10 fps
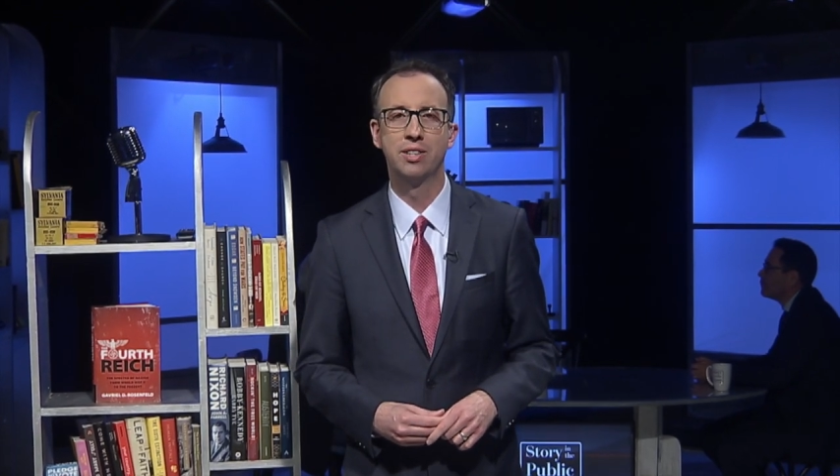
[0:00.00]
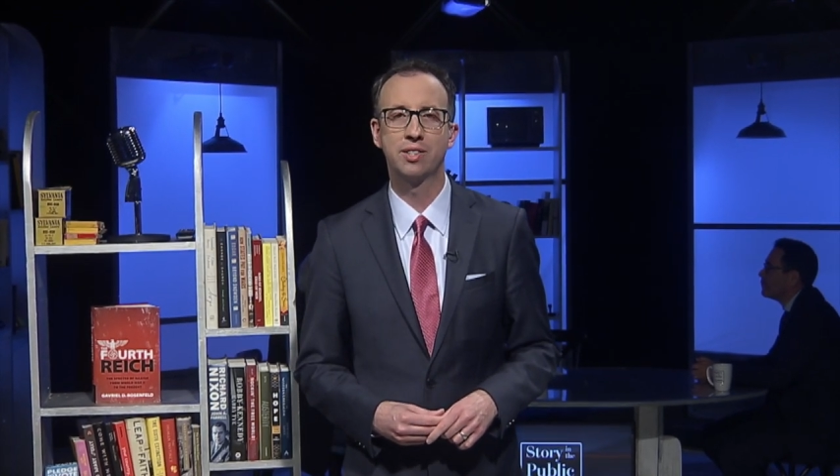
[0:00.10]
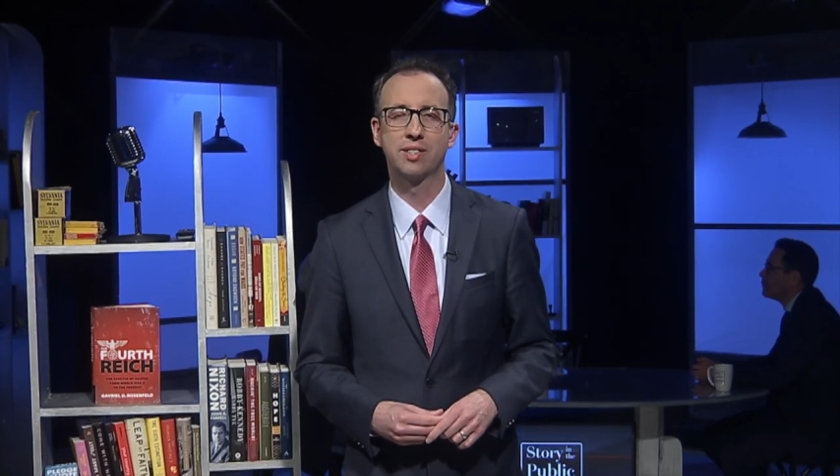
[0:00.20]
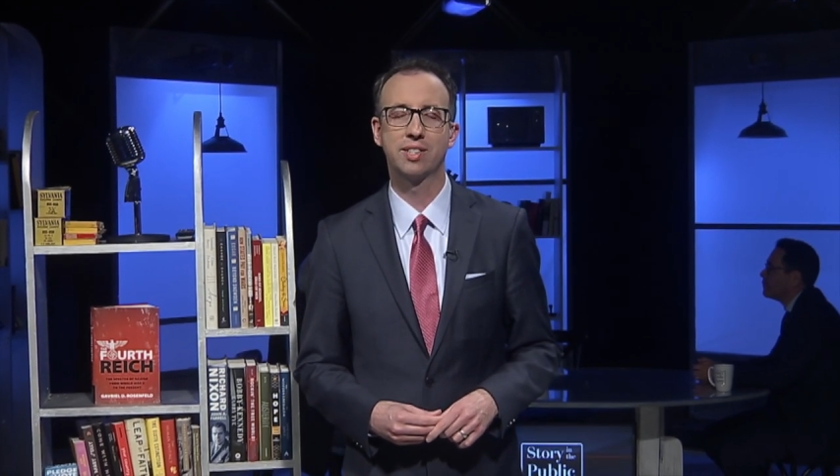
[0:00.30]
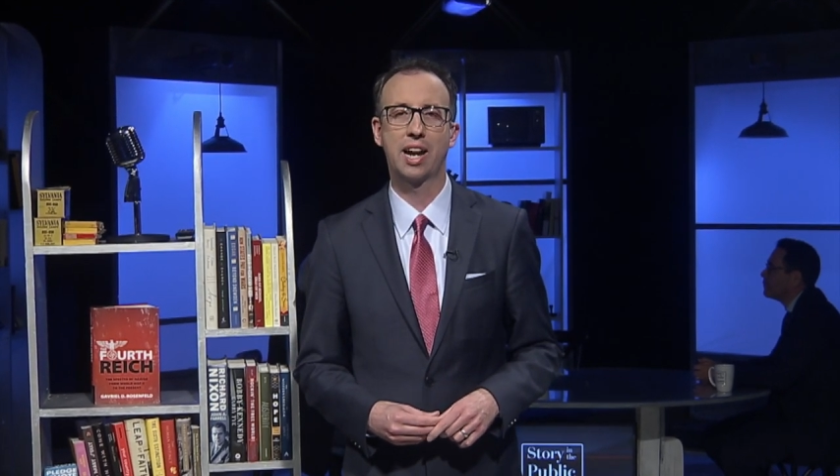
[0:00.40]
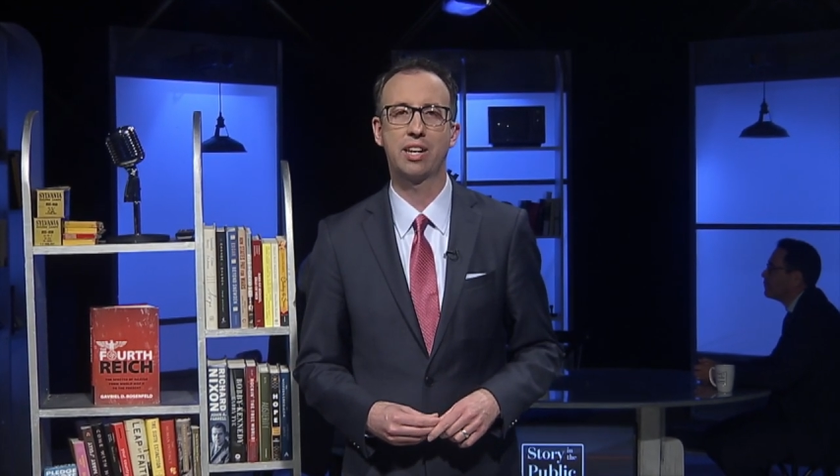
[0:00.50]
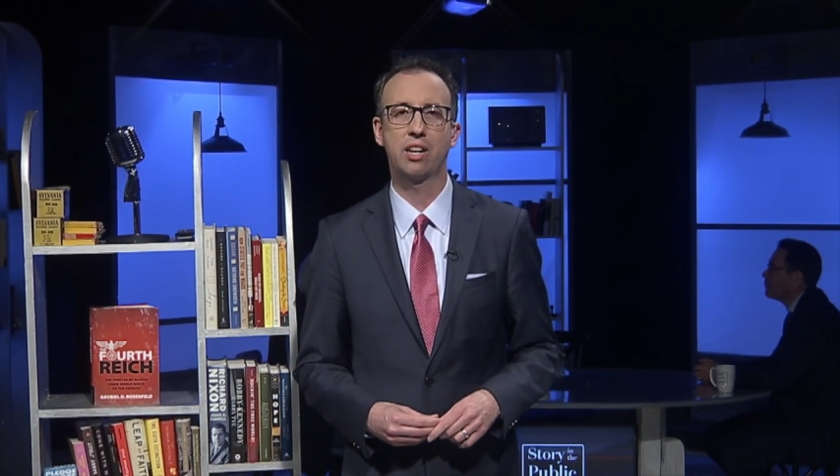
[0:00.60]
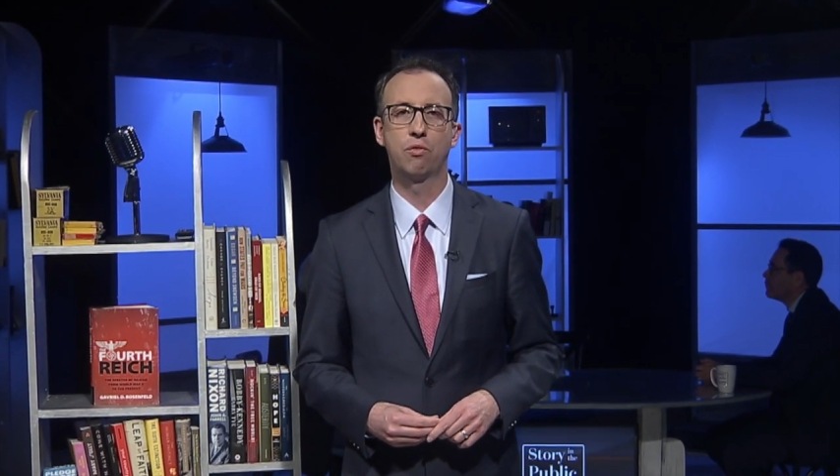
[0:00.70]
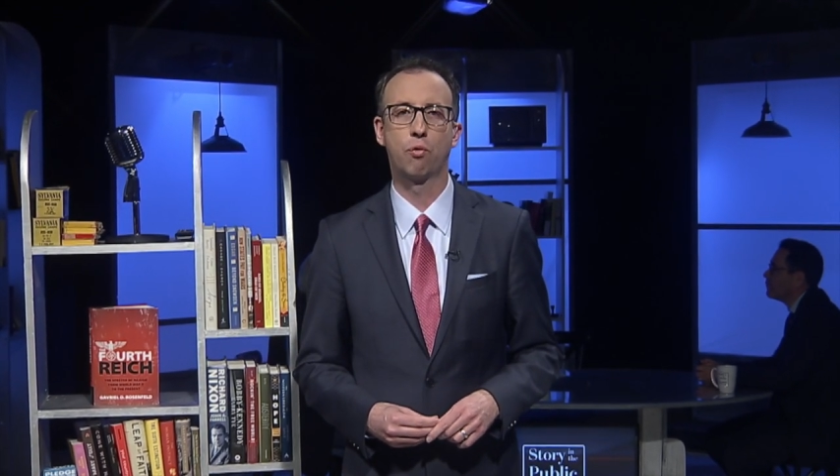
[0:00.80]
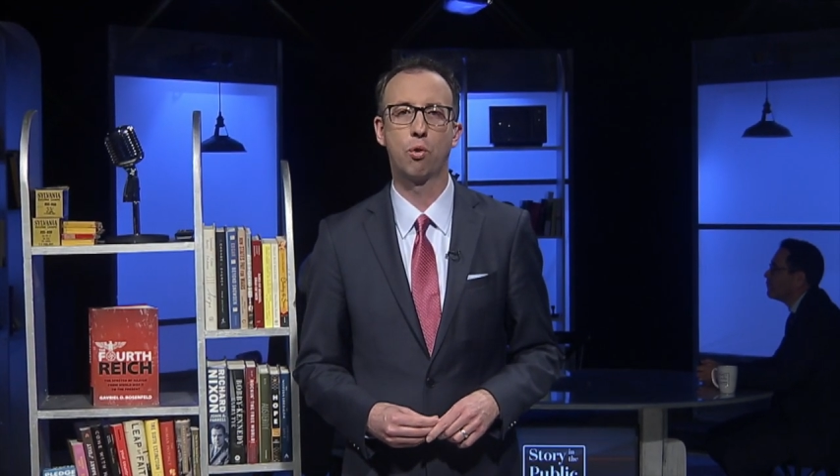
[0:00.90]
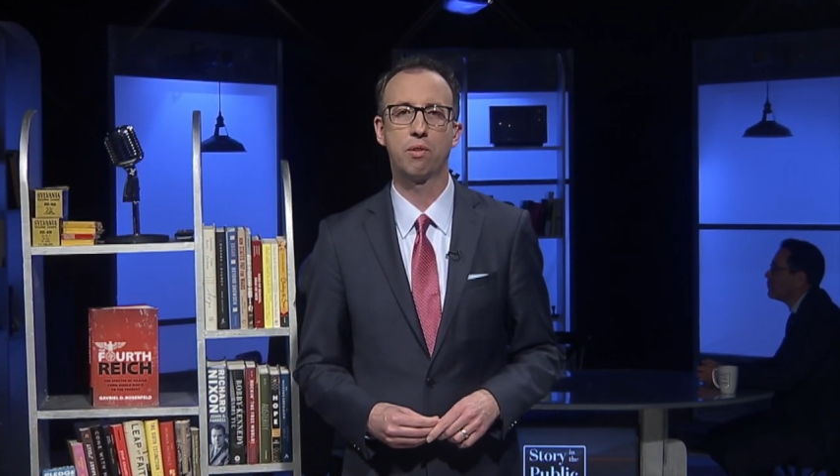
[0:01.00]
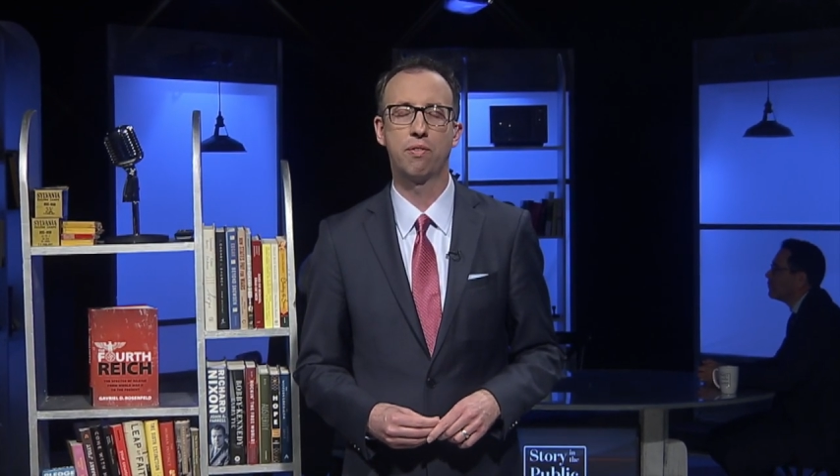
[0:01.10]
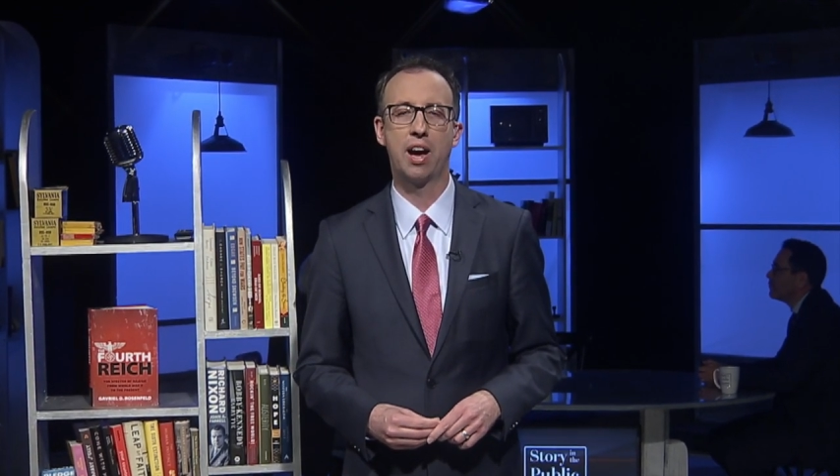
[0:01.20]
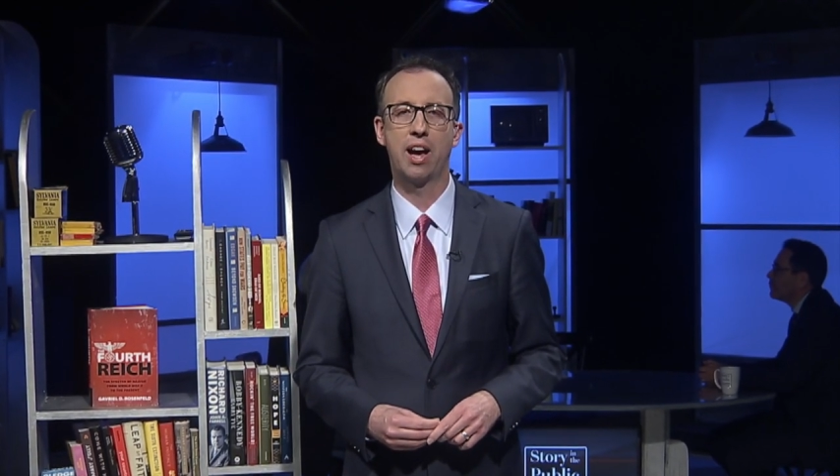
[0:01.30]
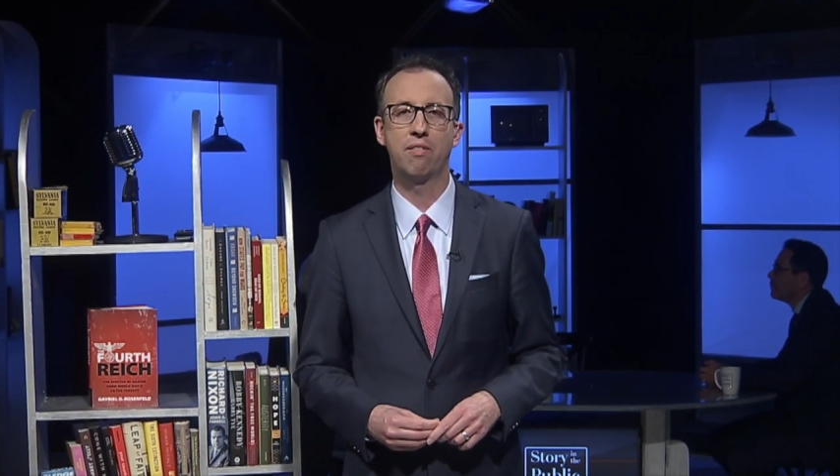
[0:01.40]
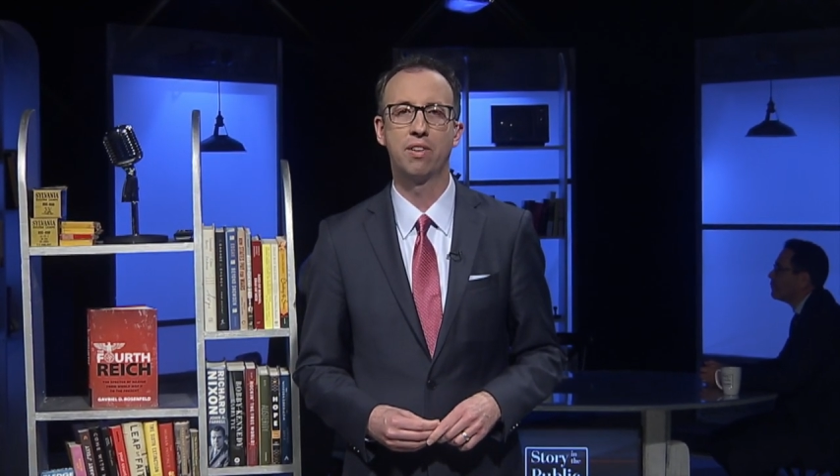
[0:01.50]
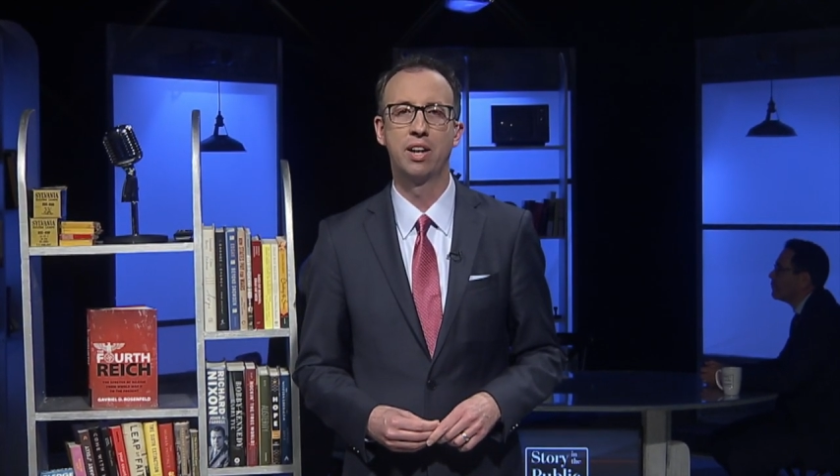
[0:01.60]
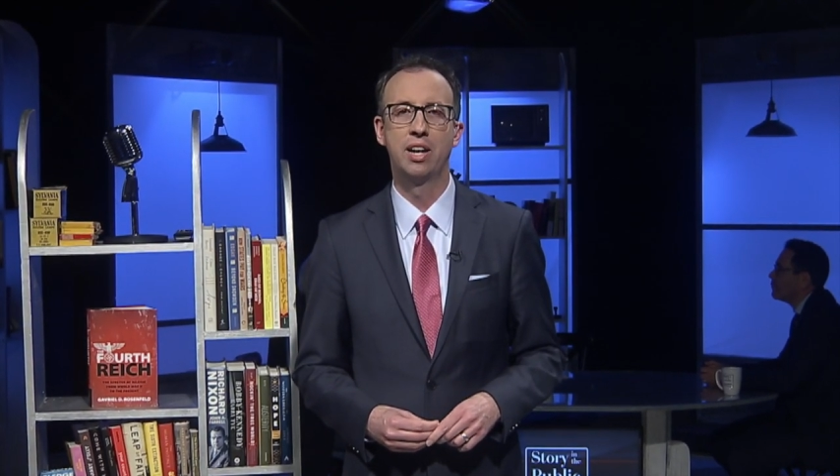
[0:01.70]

since 1945.